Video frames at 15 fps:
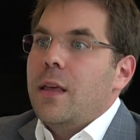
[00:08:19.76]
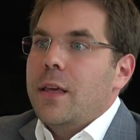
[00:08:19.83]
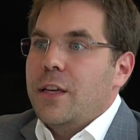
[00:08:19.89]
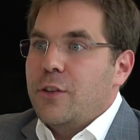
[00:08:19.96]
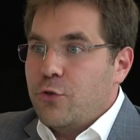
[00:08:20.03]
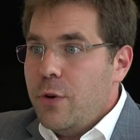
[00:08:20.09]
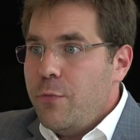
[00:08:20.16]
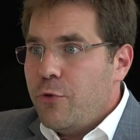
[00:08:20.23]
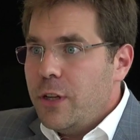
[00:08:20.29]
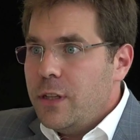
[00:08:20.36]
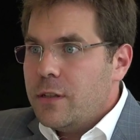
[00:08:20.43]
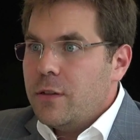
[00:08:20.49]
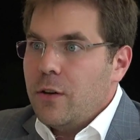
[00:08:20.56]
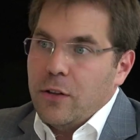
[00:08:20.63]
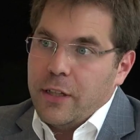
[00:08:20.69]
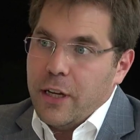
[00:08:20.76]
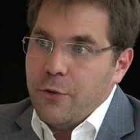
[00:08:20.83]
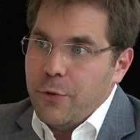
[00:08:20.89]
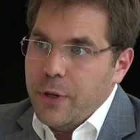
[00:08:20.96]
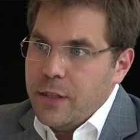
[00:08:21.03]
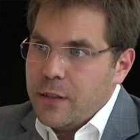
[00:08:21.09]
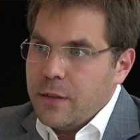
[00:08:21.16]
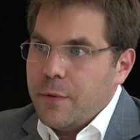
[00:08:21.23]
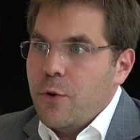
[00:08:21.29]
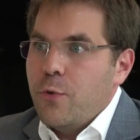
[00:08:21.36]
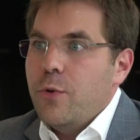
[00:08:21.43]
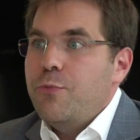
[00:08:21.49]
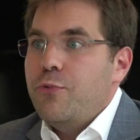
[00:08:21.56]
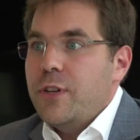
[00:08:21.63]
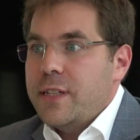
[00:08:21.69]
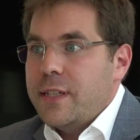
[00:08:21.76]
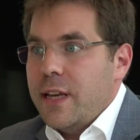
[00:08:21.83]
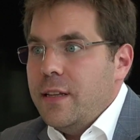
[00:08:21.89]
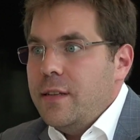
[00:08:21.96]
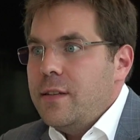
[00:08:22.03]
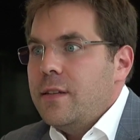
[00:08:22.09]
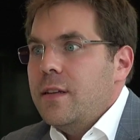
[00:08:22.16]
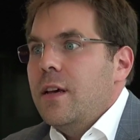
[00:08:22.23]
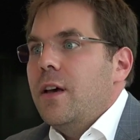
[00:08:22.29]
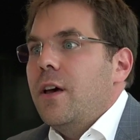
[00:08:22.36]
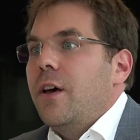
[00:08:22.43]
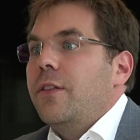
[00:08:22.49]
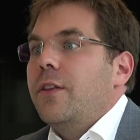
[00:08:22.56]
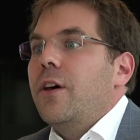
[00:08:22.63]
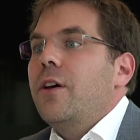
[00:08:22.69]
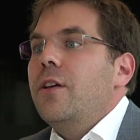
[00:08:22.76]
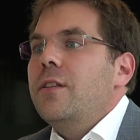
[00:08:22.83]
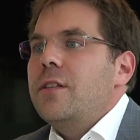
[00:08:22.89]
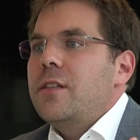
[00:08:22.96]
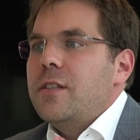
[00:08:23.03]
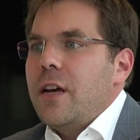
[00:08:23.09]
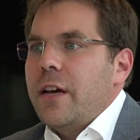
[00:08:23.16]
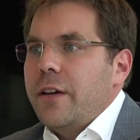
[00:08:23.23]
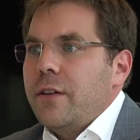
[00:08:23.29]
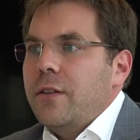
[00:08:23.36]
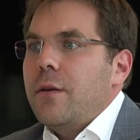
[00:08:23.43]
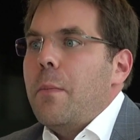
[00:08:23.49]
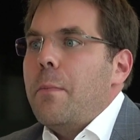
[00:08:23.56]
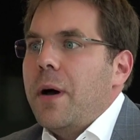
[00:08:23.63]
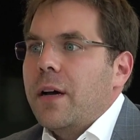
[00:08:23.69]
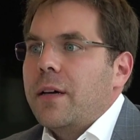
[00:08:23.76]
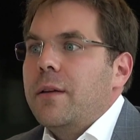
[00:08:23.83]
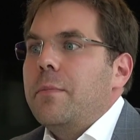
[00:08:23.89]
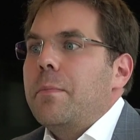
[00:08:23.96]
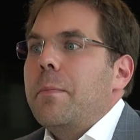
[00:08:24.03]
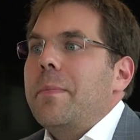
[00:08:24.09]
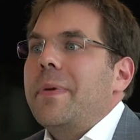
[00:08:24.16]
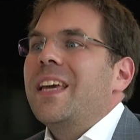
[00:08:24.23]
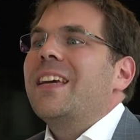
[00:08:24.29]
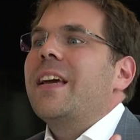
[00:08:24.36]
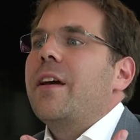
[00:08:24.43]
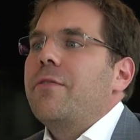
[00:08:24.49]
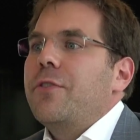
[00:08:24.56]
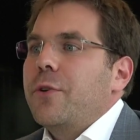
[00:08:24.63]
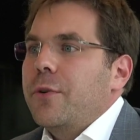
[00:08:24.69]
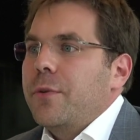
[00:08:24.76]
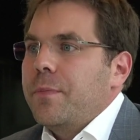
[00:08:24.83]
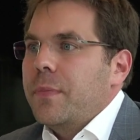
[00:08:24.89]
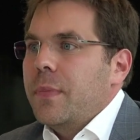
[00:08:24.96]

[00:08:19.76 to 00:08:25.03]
Extreme risk or tail risk represents an undesired market behavior.